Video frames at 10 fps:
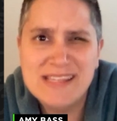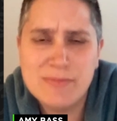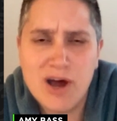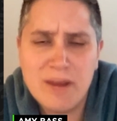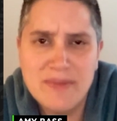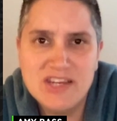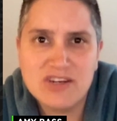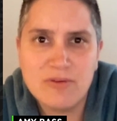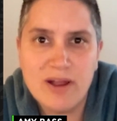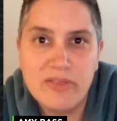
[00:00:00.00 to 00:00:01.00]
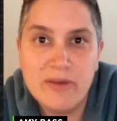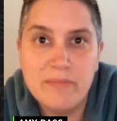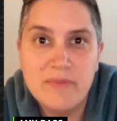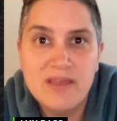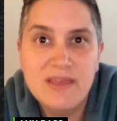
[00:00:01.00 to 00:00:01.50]
some automation around them.
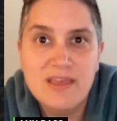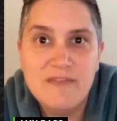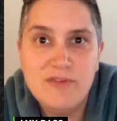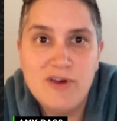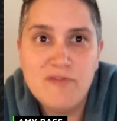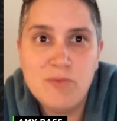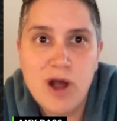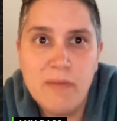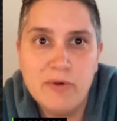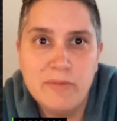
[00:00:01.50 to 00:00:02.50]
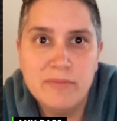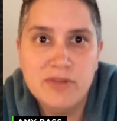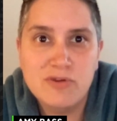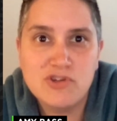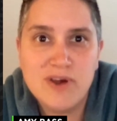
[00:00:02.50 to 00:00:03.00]
If you have a problem
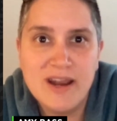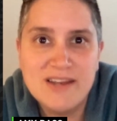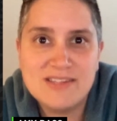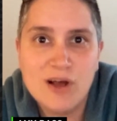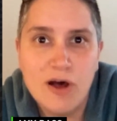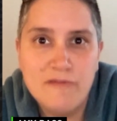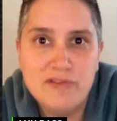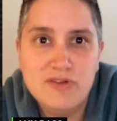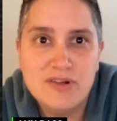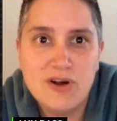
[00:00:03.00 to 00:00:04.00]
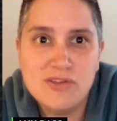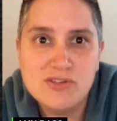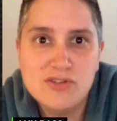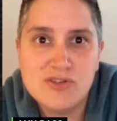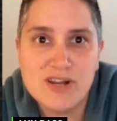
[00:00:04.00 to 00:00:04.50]
you are trying to solve, you can also
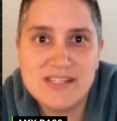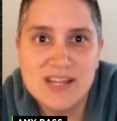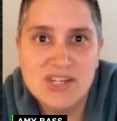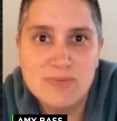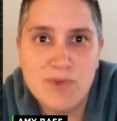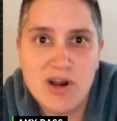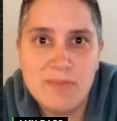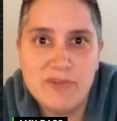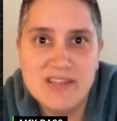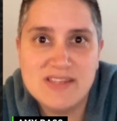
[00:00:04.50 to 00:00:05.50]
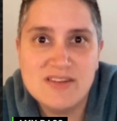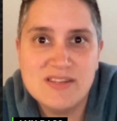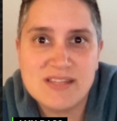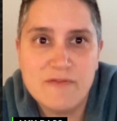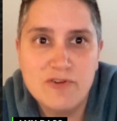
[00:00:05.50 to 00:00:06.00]
use our extension marketplace to
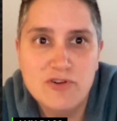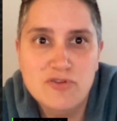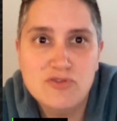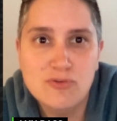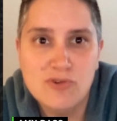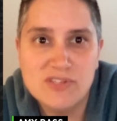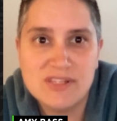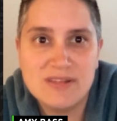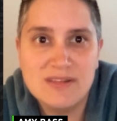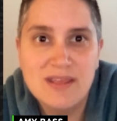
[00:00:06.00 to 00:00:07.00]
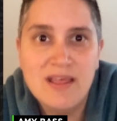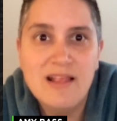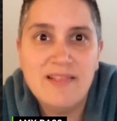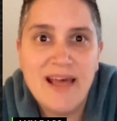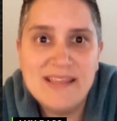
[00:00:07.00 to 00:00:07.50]
discover new tools.
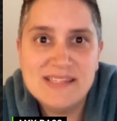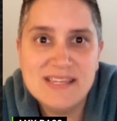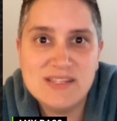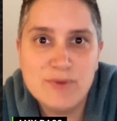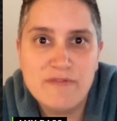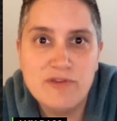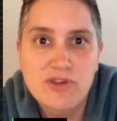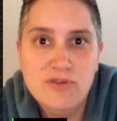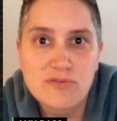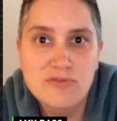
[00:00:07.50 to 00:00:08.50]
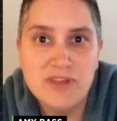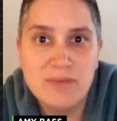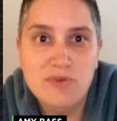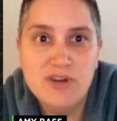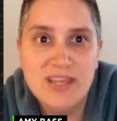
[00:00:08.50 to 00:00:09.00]
Lastly, as a way for you, the
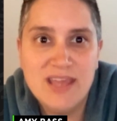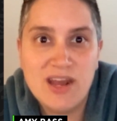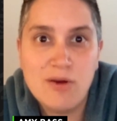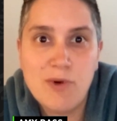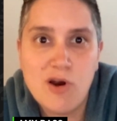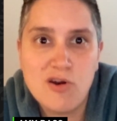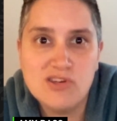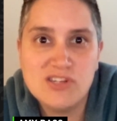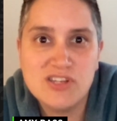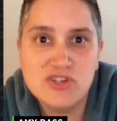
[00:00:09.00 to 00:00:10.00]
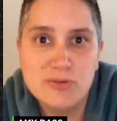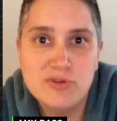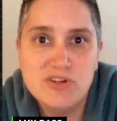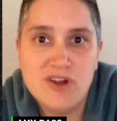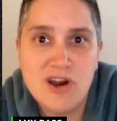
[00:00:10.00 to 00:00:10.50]
community, and our partners to
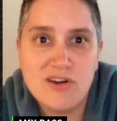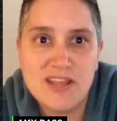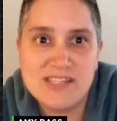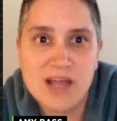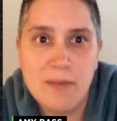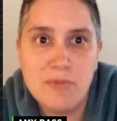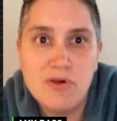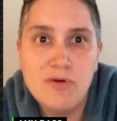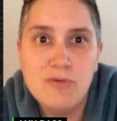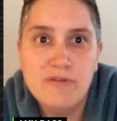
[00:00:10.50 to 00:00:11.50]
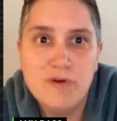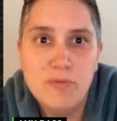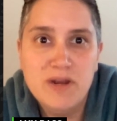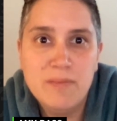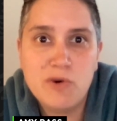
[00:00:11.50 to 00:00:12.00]
contribute to Docker Desktop, we've
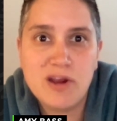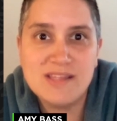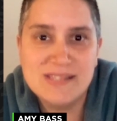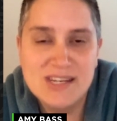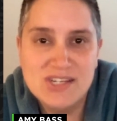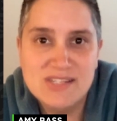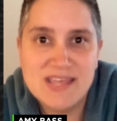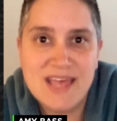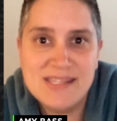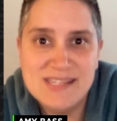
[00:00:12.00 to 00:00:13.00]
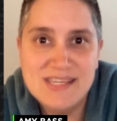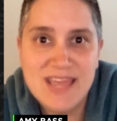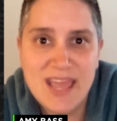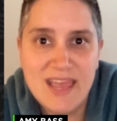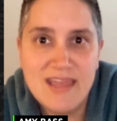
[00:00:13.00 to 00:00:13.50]
opened up our Extensions S D
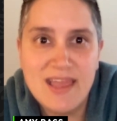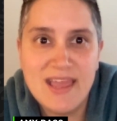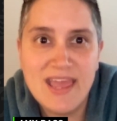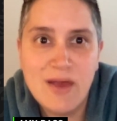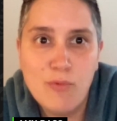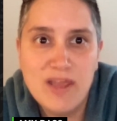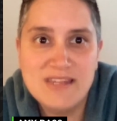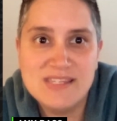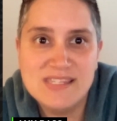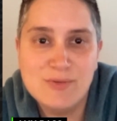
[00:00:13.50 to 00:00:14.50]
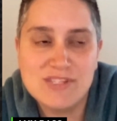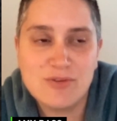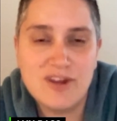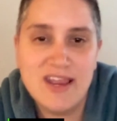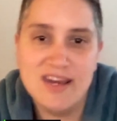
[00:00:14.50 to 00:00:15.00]
K and can't wait to see what's
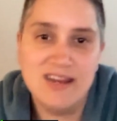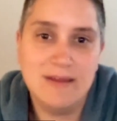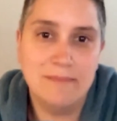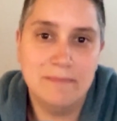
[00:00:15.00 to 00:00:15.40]
created.